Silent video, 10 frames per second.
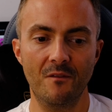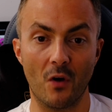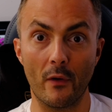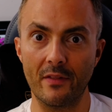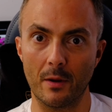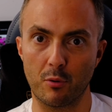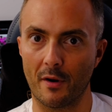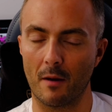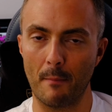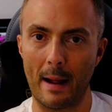the
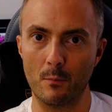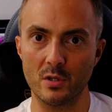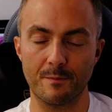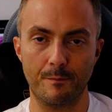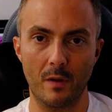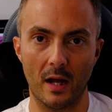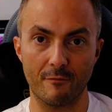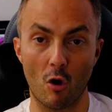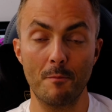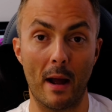product
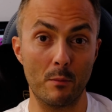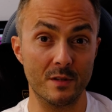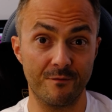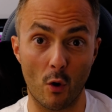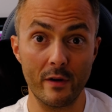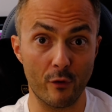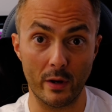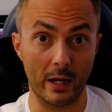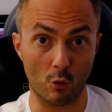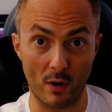roadmap was very,
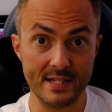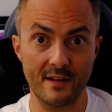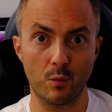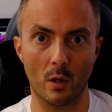very aggressive.